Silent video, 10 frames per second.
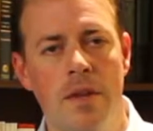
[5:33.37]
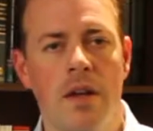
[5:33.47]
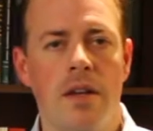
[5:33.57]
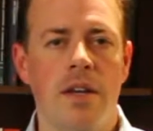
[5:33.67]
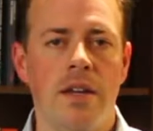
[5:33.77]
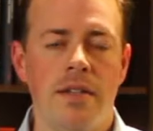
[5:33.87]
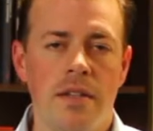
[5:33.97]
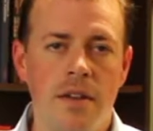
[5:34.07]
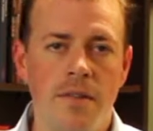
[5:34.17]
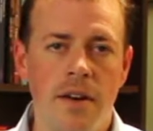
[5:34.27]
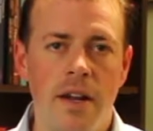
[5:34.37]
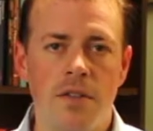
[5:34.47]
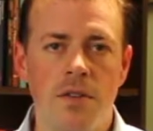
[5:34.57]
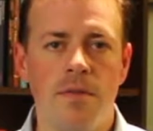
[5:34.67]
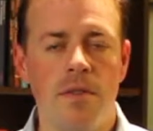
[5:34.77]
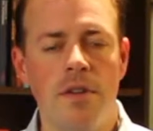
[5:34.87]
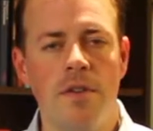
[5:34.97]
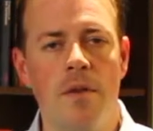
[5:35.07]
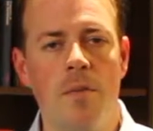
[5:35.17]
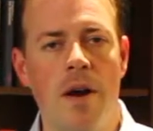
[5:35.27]
And again, it's a different answer for
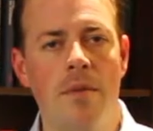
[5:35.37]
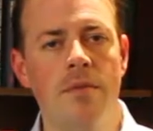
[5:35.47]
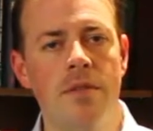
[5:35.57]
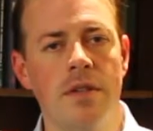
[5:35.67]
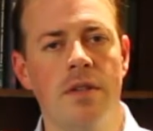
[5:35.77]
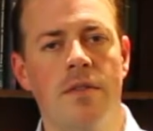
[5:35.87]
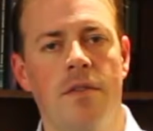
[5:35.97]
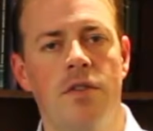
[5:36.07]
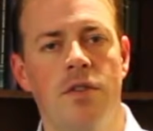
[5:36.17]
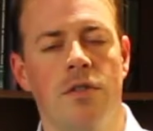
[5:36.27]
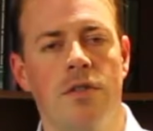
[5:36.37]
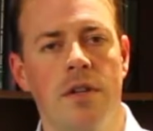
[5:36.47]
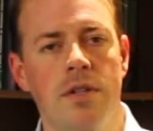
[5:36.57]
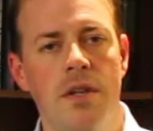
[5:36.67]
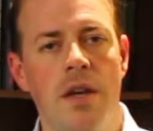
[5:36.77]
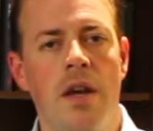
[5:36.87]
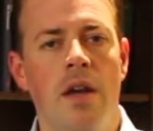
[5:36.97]
different problems and different surgeries.